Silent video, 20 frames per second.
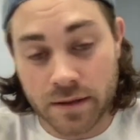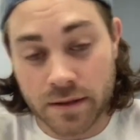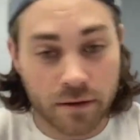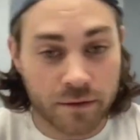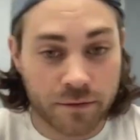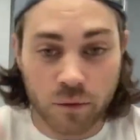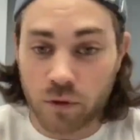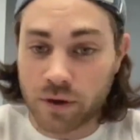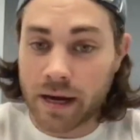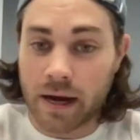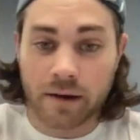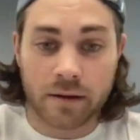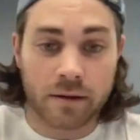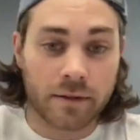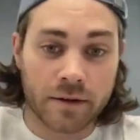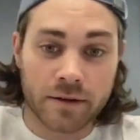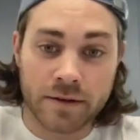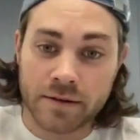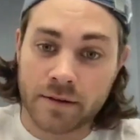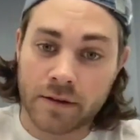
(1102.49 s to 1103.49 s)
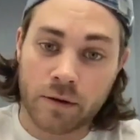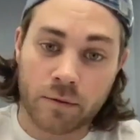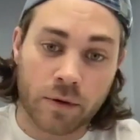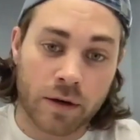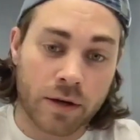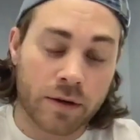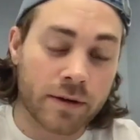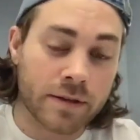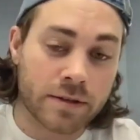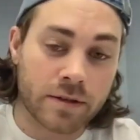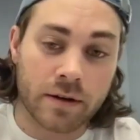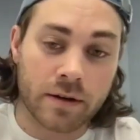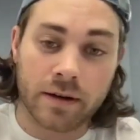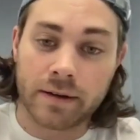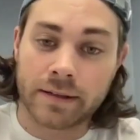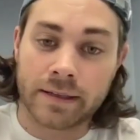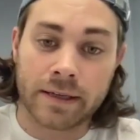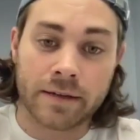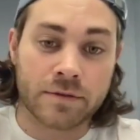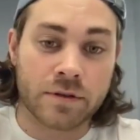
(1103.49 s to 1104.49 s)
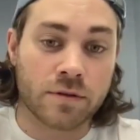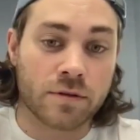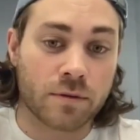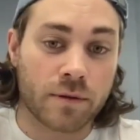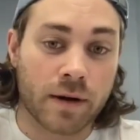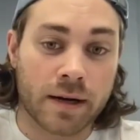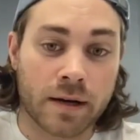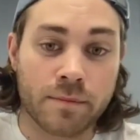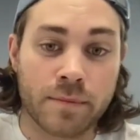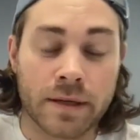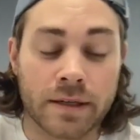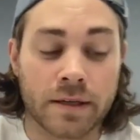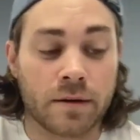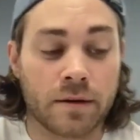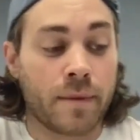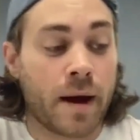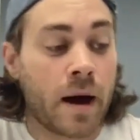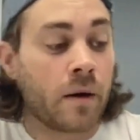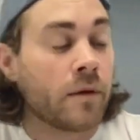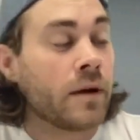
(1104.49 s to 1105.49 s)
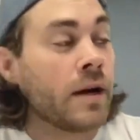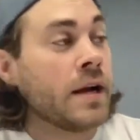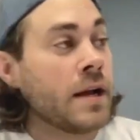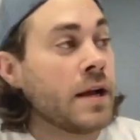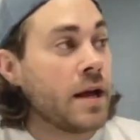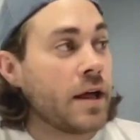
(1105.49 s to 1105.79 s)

So the full calculator is in there where you enter it, gives you the recommended amount.